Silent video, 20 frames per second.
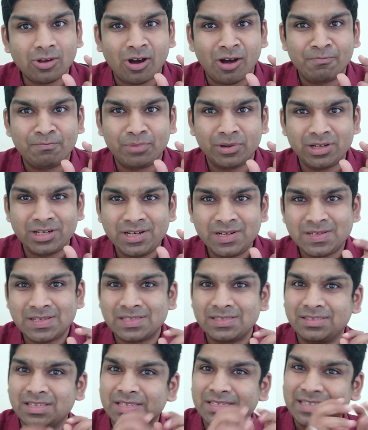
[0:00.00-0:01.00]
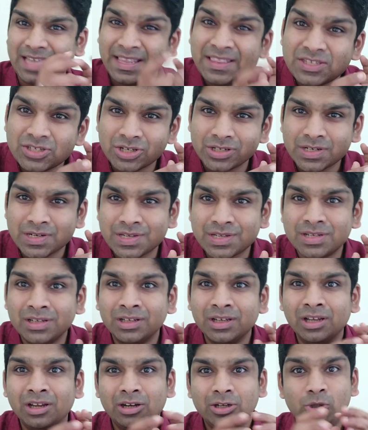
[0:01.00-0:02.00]
components, the sensors,
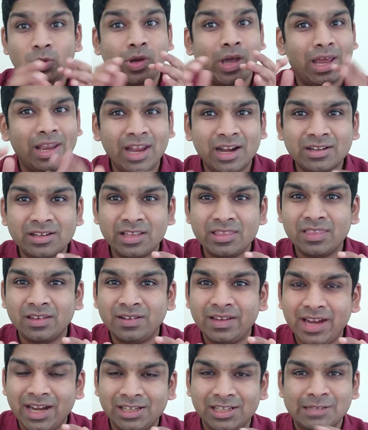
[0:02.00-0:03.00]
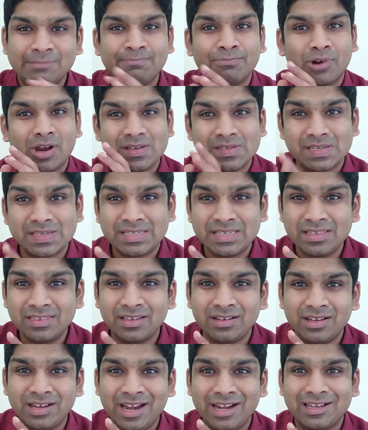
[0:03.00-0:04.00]
to collecting the data, processing
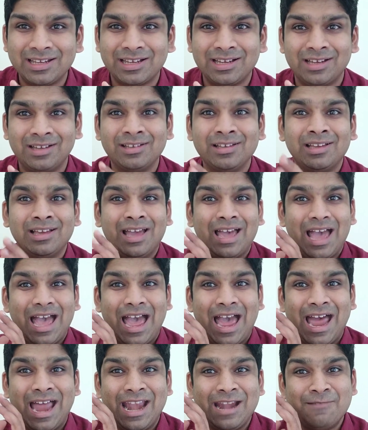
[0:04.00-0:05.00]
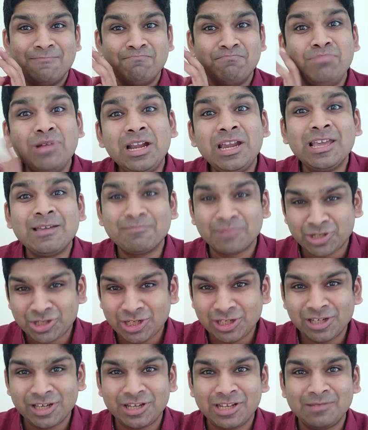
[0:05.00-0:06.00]
the data, and building
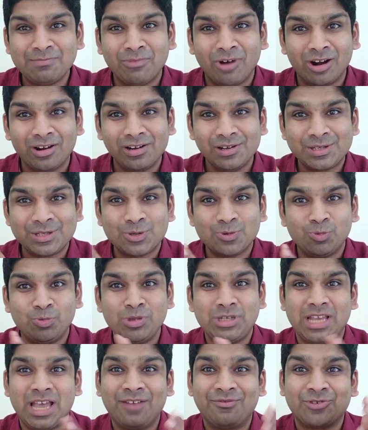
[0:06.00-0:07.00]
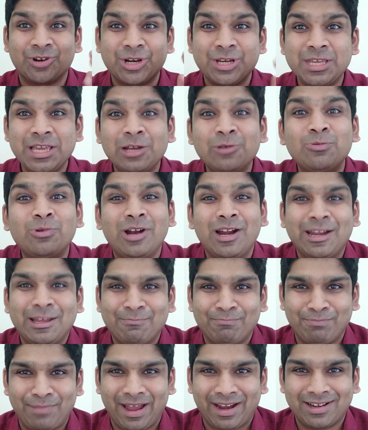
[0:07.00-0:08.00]
machine learning models which have real world
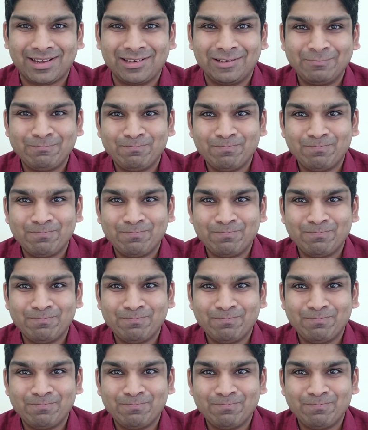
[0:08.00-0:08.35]
impact.